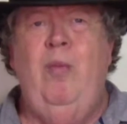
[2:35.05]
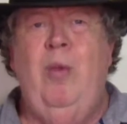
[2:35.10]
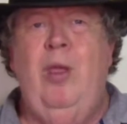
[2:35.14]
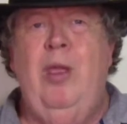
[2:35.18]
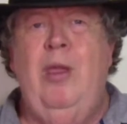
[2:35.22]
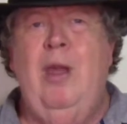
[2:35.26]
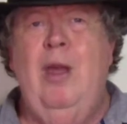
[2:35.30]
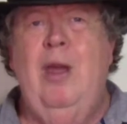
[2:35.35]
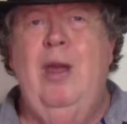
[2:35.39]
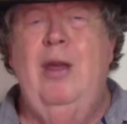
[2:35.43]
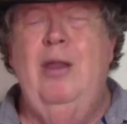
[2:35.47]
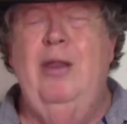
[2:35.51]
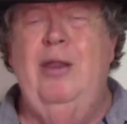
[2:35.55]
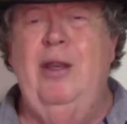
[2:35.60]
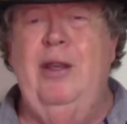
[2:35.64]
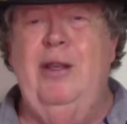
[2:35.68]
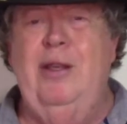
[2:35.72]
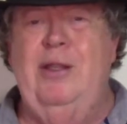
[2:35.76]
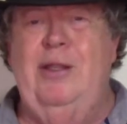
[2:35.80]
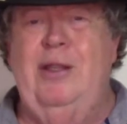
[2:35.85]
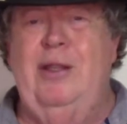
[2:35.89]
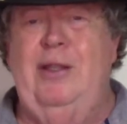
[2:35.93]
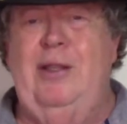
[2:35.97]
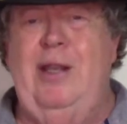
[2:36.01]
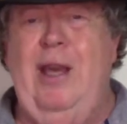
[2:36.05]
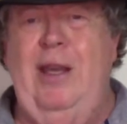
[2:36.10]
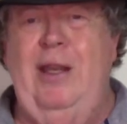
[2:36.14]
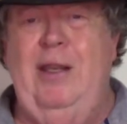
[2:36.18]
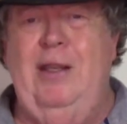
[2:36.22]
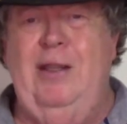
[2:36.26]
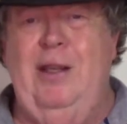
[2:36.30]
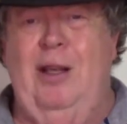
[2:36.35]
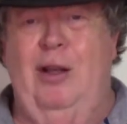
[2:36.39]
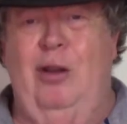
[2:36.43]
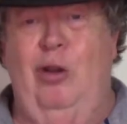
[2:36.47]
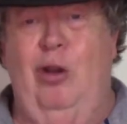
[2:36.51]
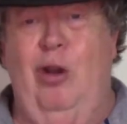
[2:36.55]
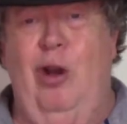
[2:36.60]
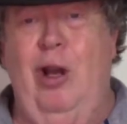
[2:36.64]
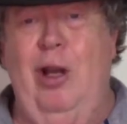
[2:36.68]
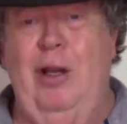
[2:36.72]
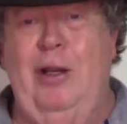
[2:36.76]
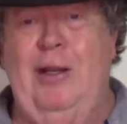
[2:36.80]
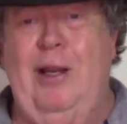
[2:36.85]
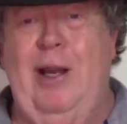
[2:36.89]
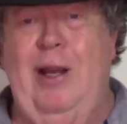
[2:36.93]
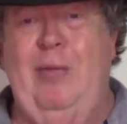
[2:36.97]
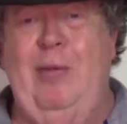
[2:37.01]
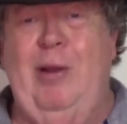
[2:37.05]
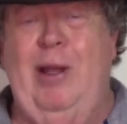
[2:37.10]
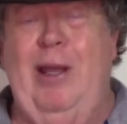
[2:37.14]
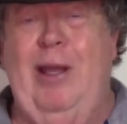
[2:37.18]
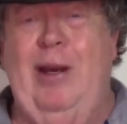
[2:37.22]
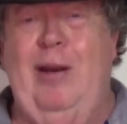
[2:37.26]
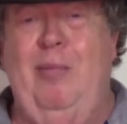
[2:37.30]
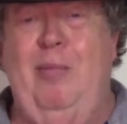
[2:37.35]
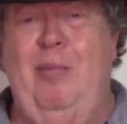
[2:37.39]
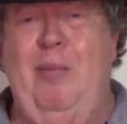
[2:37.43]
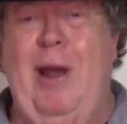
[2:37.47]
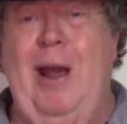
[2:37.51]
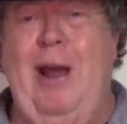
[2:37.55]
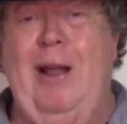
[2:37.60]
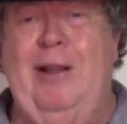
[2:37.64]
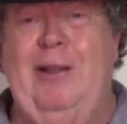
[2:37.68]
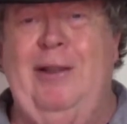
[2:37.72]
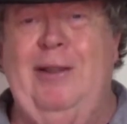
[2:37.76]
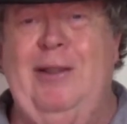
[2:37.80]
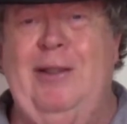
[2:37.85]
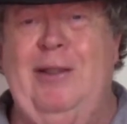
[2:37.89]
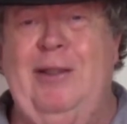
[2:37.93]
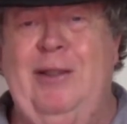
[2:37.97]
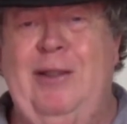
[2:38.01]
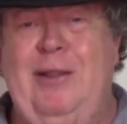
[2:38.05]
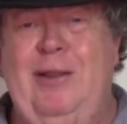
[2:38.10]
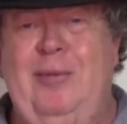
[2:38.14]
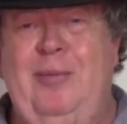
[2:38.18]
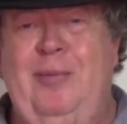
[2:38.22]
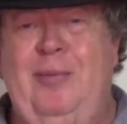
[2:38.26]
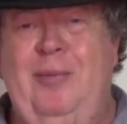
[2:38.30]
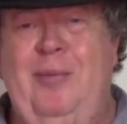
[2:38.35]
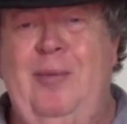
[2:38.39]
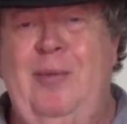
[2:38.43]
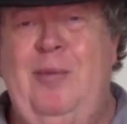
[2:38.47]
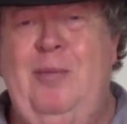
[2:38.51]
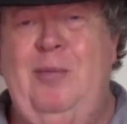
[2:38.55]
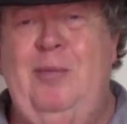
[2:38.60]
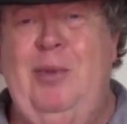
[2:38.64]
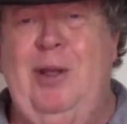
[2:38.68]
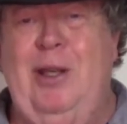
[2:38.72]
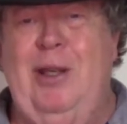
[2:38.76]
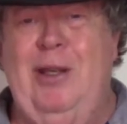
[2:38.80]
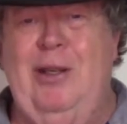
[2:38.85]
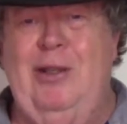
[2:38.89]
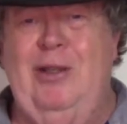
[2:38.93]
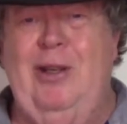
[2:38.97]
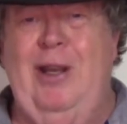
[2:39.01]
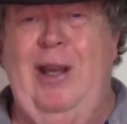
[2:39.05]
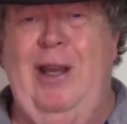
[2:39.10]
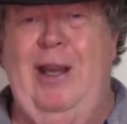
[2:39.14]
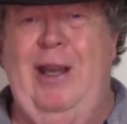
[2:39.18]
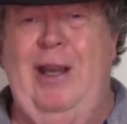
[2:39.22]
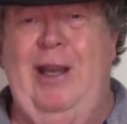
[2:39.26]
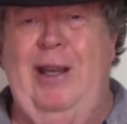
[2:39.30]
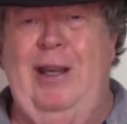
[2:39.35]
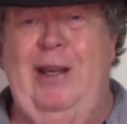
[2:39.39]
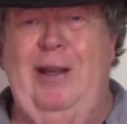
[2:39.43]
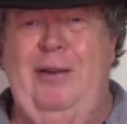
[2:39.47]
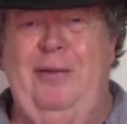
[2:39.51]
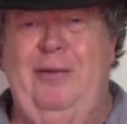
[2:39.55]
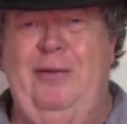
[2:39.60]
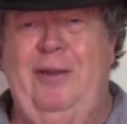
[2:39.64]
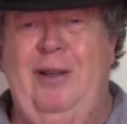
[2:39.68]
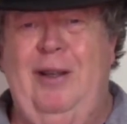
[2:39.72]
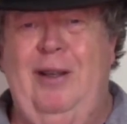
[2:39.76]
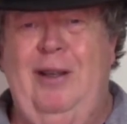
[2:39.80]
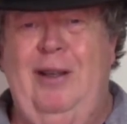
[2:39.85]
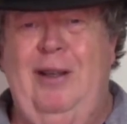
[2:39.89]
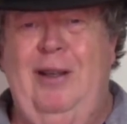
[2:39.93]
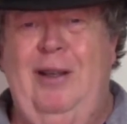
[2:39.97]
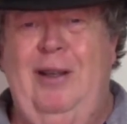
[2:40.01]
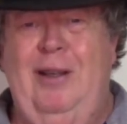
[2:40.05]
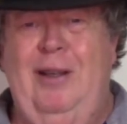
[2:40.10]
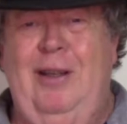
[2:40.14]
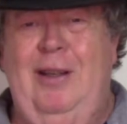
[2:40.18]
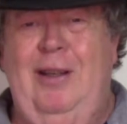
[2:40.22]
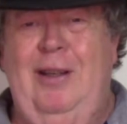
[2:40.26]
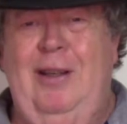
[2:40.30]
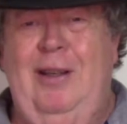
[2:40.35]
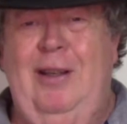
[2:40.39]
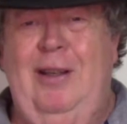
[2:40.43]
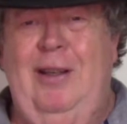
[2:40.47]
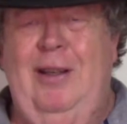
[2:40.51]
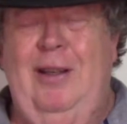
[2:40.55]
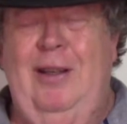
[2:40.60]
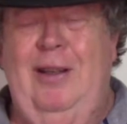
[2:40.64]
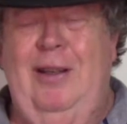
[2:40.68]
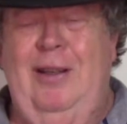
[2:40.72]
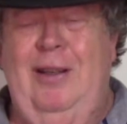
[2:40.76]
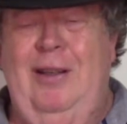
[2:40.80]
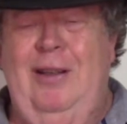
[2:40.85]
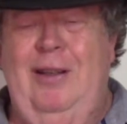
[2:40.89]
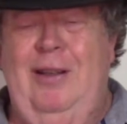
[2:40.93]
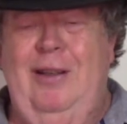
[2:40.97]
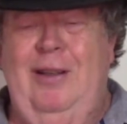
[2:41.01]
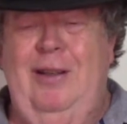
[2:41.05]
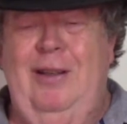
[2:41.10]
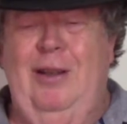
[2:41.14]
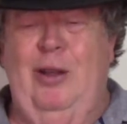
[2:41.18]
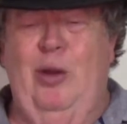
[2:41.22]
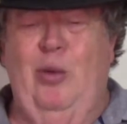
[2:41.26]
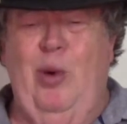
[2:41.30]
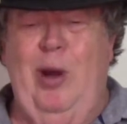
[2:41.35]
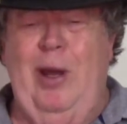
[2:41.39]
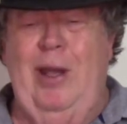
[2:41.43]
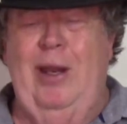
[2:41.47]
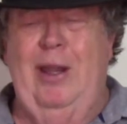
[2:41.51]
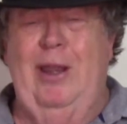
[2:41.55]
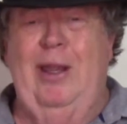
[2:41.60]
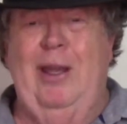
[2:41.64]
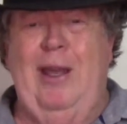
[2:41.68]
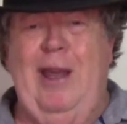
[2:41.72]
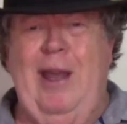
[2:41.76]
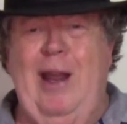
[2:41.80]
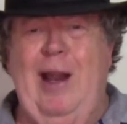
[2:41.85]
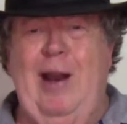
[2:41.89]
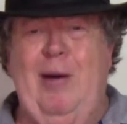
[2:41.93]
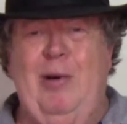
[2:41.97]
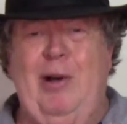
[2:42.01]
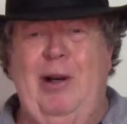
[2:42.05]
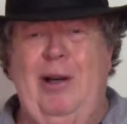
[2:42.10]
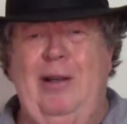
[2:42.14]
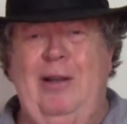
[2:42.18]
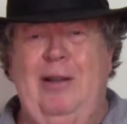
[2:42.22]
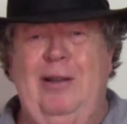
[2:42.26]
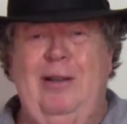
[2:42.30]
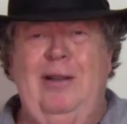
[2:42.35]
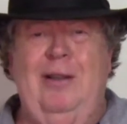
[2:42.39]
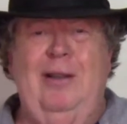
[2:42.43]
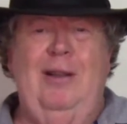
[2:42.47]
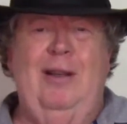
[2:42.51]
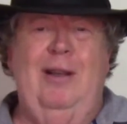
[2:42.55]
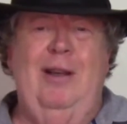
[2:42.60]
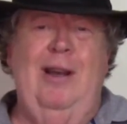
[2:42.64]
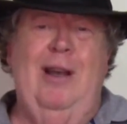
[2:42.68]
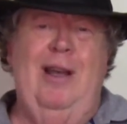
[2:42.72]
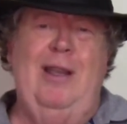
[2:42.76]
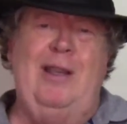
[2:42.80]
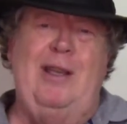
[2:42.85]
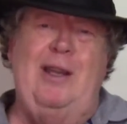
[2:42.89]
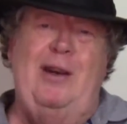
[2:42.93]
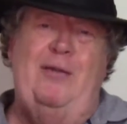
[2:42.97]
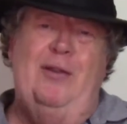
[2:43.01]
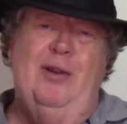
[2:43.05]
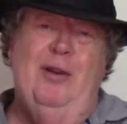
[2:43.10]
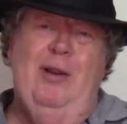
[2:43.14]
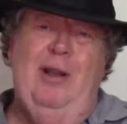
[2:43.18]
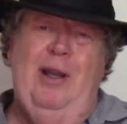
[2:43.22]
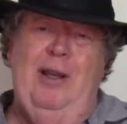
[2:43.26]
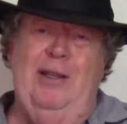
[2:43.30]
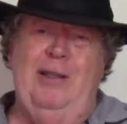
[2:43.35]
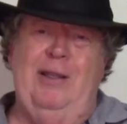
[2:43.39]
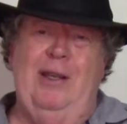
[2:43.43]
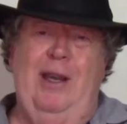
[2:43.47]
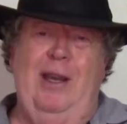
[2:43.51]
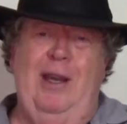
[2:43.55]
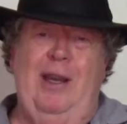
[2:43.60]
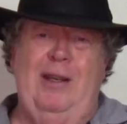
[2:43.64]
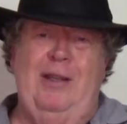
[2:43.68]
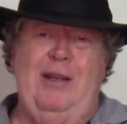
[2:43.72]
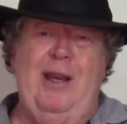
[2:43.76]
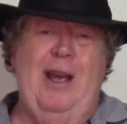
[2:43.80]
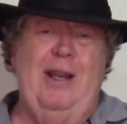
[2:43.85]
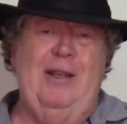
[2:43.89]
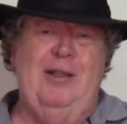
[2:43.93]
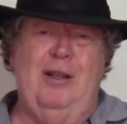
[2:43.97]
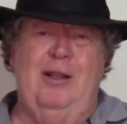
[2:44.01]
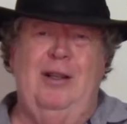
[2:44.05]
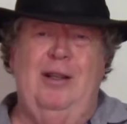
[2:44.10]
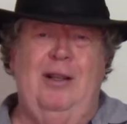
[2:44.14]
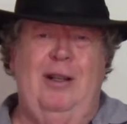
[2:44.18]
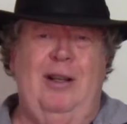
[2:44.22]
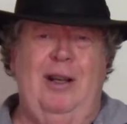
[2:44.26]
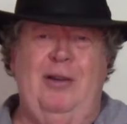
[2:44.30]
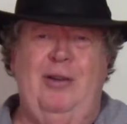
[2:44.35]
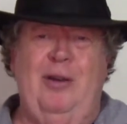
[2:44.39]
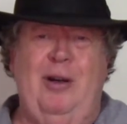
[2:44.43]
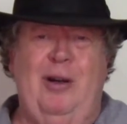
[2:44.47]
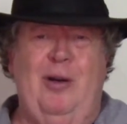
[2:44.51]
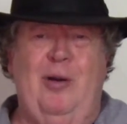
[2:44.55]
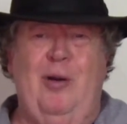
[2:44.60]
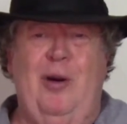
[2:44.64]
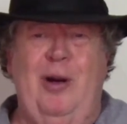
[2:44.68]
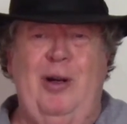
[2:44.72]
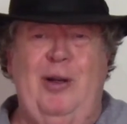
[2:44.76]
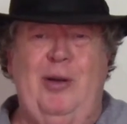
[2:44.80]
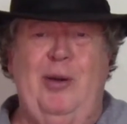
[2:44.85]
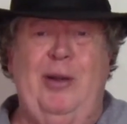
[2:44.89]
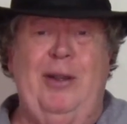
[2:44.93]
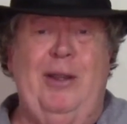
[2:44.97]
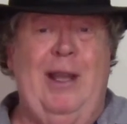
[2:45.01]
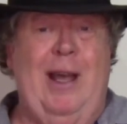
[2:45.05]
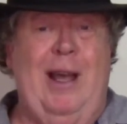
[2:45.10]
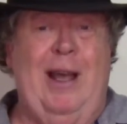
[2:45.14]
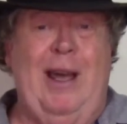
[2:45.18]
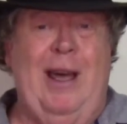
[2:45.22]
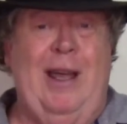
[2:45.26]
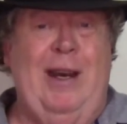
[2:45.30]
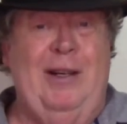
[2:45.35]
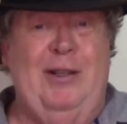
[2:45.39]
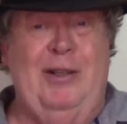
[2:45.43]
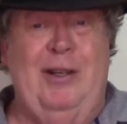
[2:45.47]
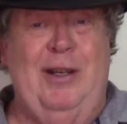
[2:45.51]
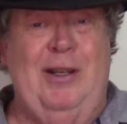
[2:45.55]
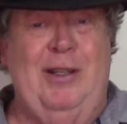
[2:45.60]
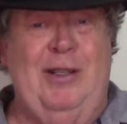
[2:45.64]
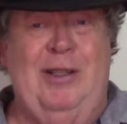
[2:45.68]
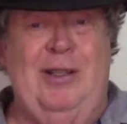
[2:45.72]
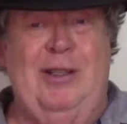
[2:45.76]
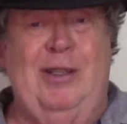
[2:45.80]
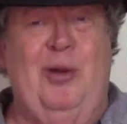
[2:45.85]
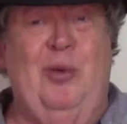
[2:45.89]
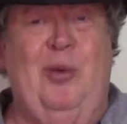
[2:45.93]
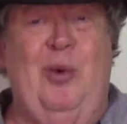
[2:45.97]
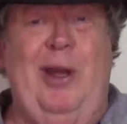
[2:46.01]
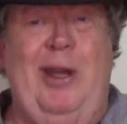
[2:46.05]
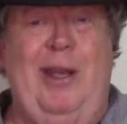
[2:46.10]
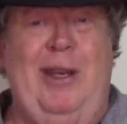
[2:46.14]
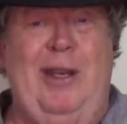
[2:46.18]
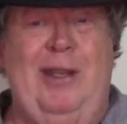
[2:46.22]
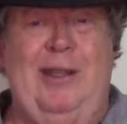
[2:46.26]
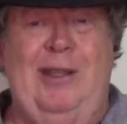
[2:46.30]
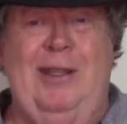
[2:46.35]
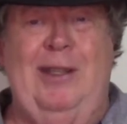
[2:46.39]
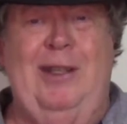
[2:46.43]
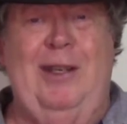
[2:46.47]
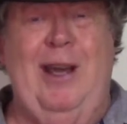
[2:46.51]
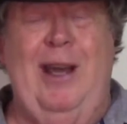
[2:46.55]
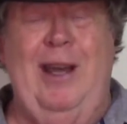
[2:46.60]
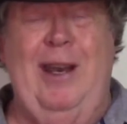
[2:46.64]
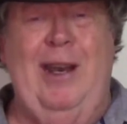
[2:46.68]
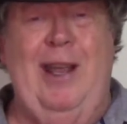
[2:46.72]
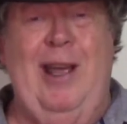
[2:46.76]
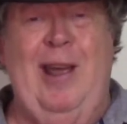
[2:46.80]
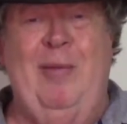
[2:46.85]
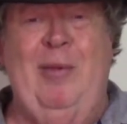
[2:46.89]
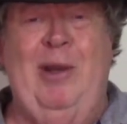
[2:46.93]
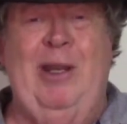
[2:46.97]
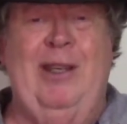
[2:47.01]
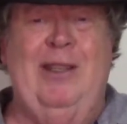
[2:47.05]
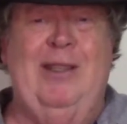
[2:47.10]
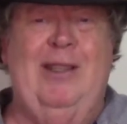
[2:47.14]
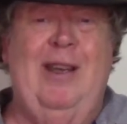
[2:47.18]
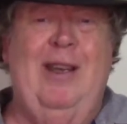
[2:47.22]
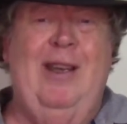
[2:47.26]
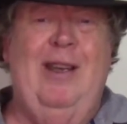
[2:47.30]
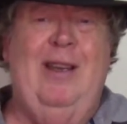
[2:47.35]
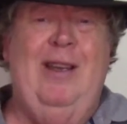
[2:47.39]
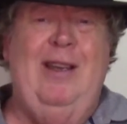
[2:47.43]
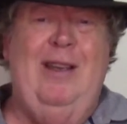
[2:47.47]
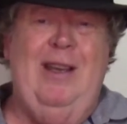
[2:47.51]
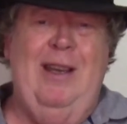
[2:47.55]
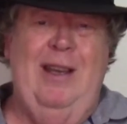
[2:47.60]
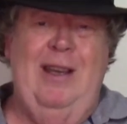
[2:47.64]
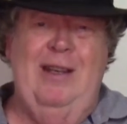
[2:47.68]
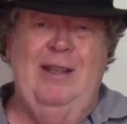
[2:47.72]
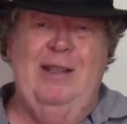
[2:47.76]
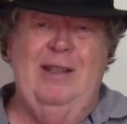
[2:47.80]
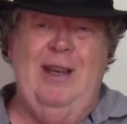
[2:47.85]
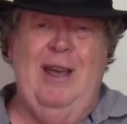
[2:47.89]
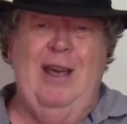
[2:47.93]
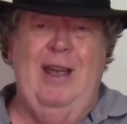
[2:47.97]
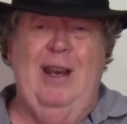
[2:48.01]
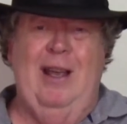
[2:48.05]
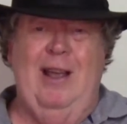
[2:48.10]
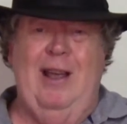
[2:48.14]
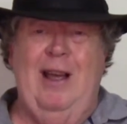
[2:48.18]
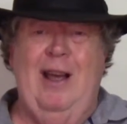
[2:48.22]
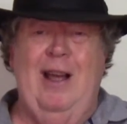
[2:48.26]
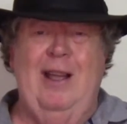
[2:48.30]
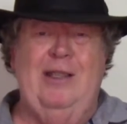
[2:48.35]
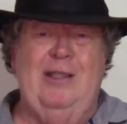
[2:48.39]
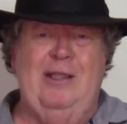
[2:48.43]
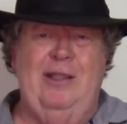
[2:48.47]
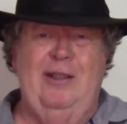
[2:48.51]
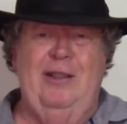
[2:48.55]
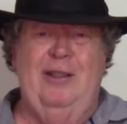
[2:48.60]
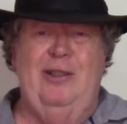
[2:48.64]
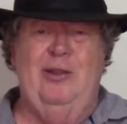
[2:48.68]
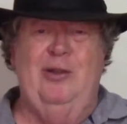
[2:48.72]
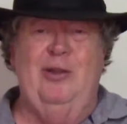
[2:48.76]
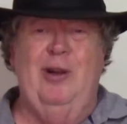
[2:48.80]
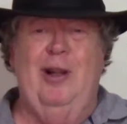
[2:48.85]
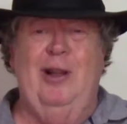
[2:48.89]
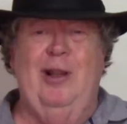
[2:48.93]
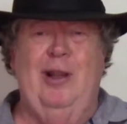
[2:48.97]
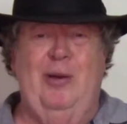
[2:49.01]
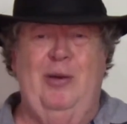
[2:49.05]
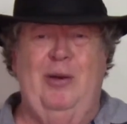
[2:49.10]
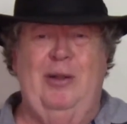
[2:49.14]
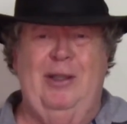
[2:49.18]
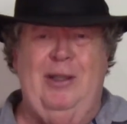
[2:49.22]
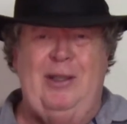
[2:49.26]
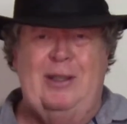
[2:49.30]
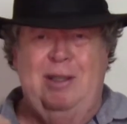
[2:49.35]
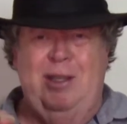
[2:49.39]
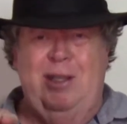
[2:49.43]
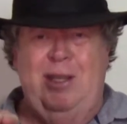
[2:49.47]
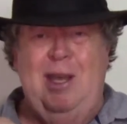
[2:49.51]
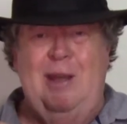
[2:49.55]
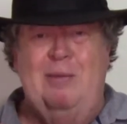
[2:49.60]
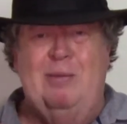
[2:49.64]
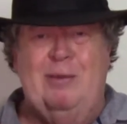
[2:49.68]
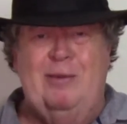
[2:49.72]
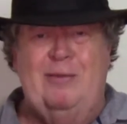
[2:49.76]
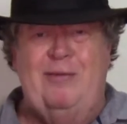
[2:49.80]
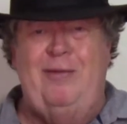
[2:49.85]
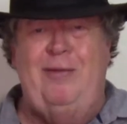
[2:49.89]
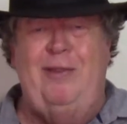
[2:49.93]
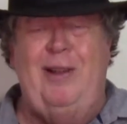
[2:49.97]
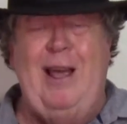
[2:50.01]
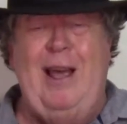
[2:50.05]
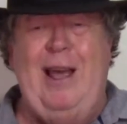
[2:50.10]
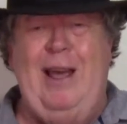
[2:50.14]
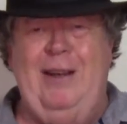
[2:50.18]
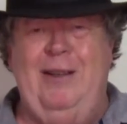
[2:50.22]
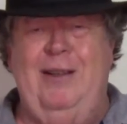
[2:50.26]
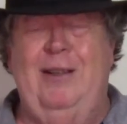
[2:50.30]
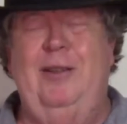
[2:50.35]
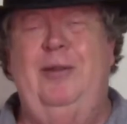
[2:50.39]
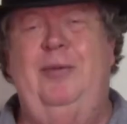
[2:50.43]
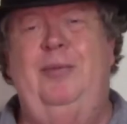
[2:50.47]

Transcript: The thing is, it takes a long time to get them balanced because you have the weight of the camera, and then if you say attach an electric cord to it, that kind of changes the weight and the dynamics. And you're just kind of constantly struggling with it to keep it flat.